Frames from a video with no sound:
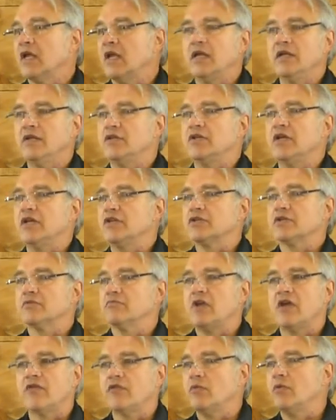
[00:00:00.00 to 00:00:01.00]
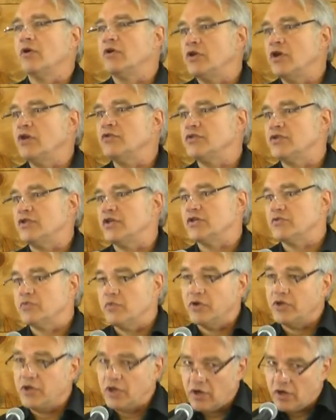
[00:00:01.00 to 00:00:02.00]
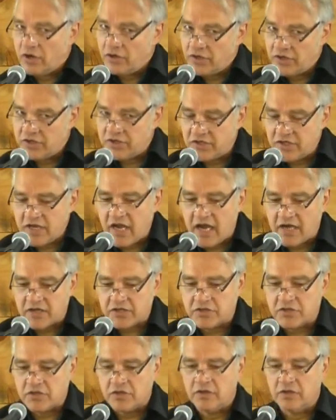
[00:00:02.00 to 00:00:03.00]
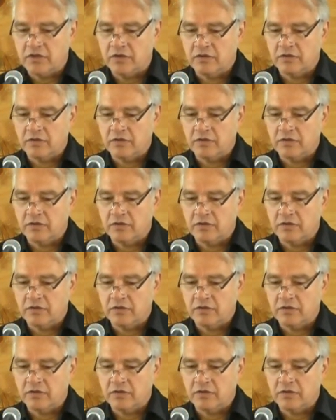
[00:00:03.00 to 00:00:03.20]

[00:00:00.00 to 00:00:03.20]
It's, it's, everyone knows this. Well, here in this text,